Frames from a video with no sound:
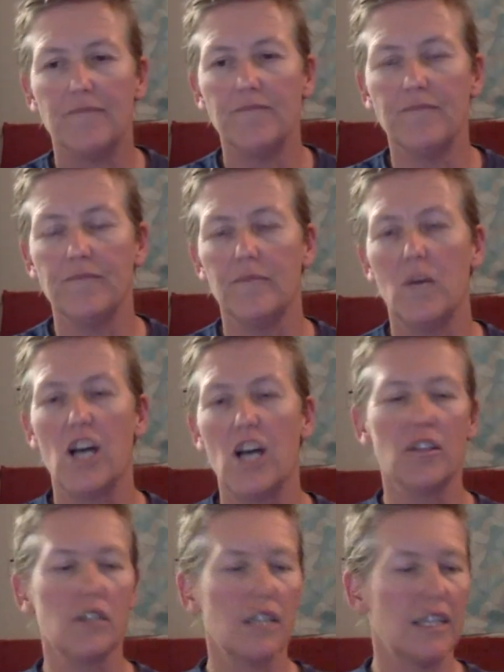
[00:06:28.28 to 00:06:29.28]

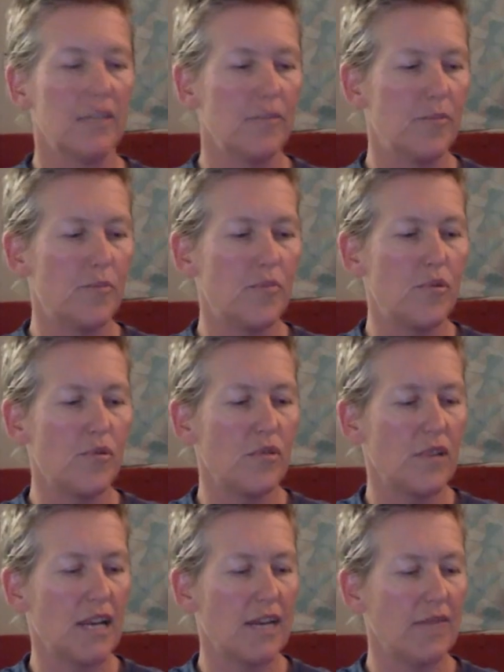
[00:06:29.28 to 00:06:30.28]
Michael had put
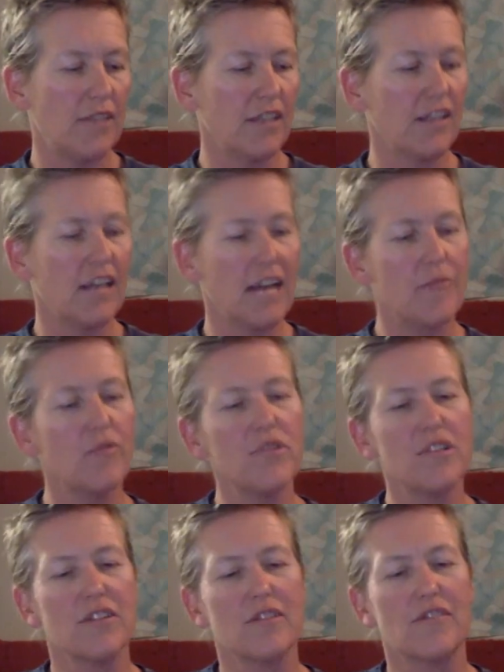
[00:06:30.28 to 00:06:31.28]
little labels
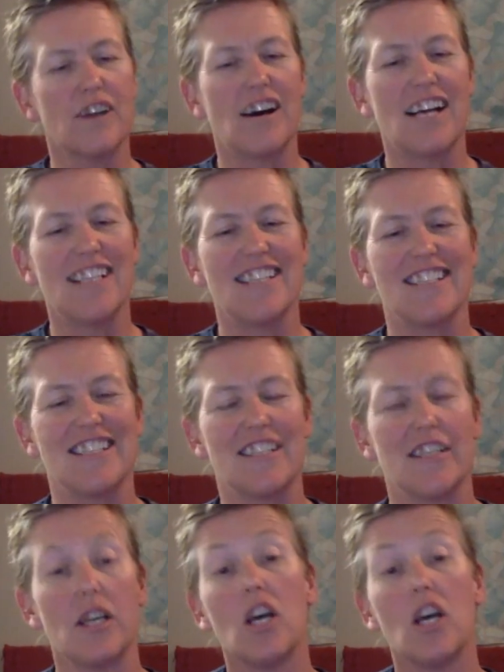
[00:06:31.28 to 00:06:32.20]
on the risers